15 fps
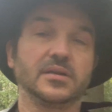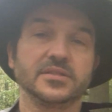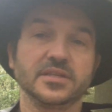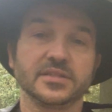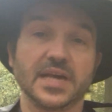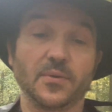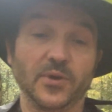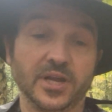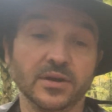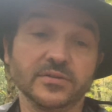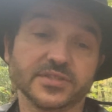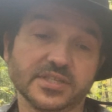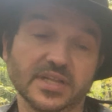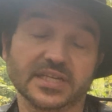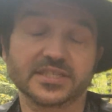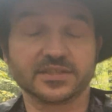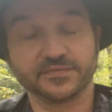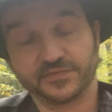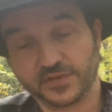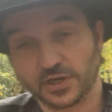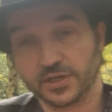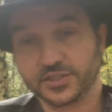So there we go. So that's the
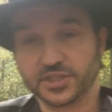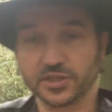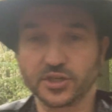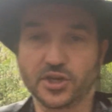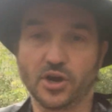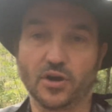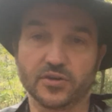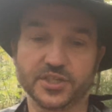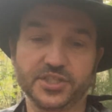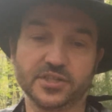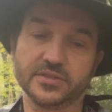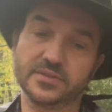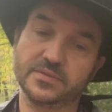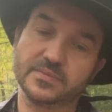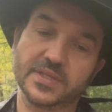verse and chorus done.